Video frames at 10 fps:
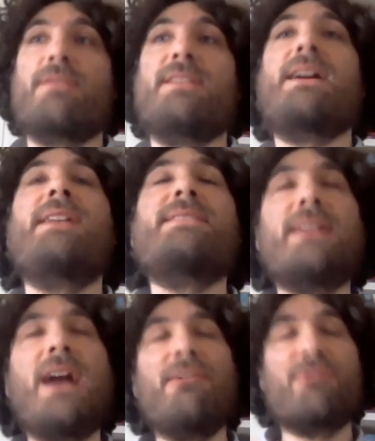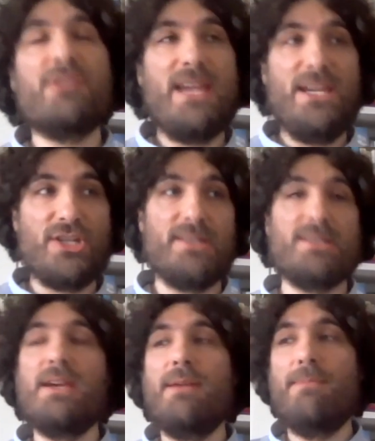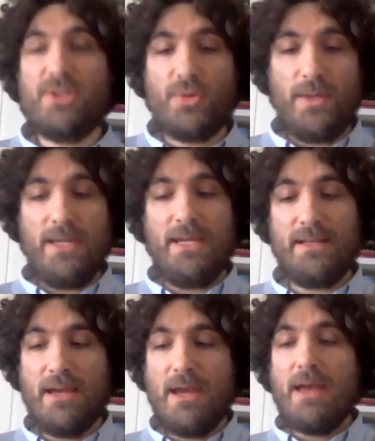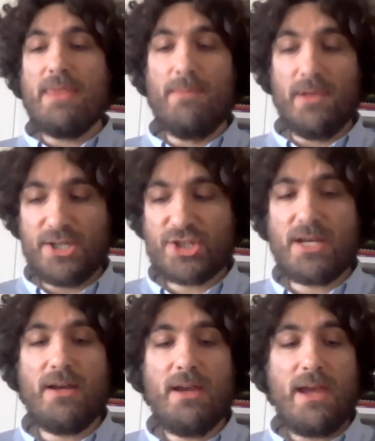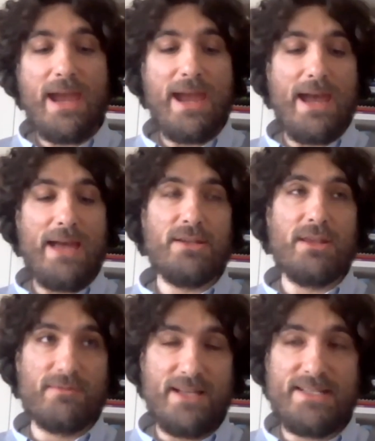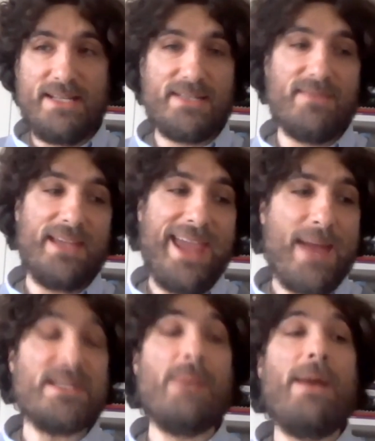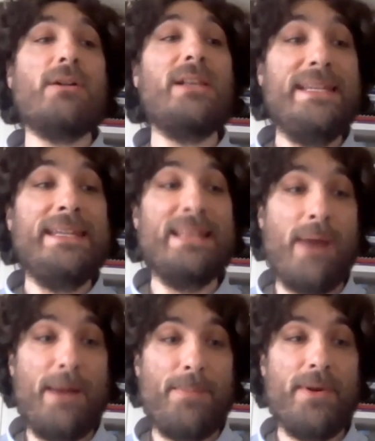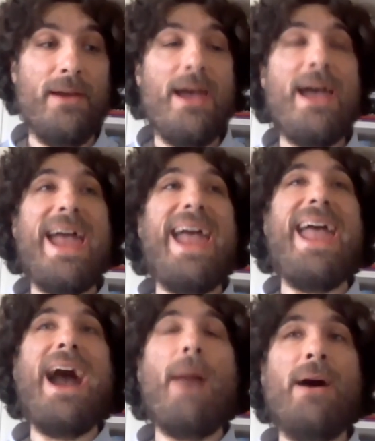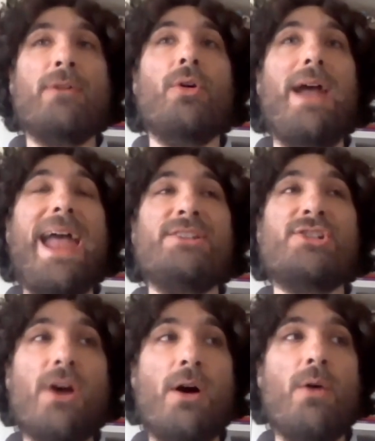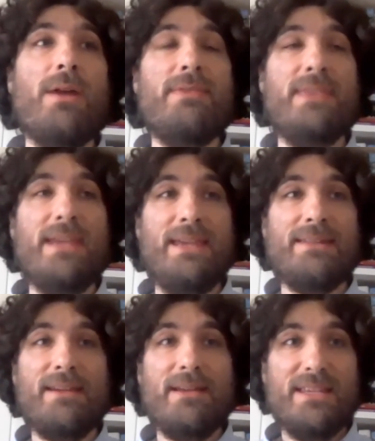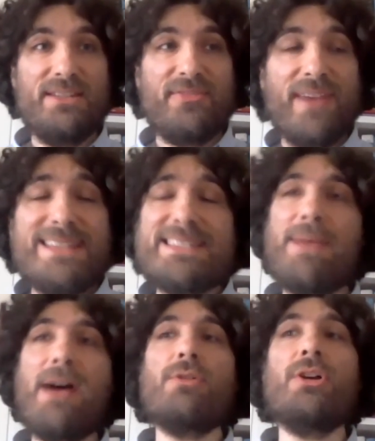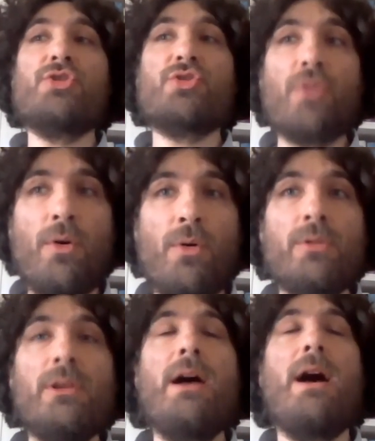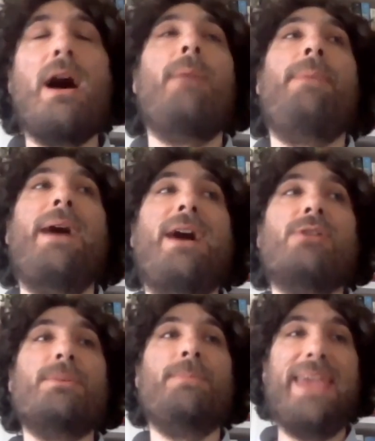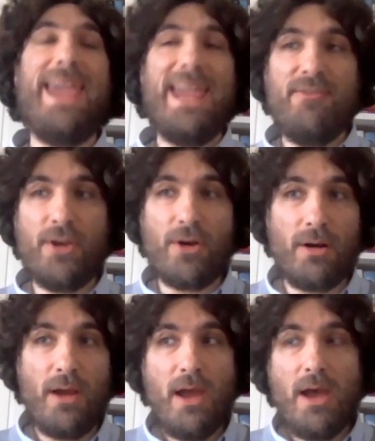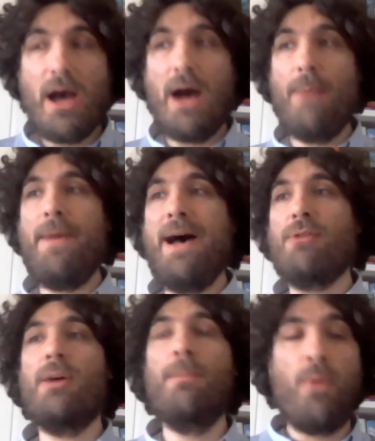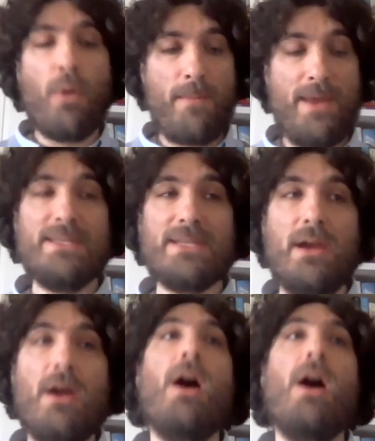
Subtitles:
There are these constant confrontations between the militia and the residents of the camps about cleaning them up. And so these fights about control, about behavior, about comportment.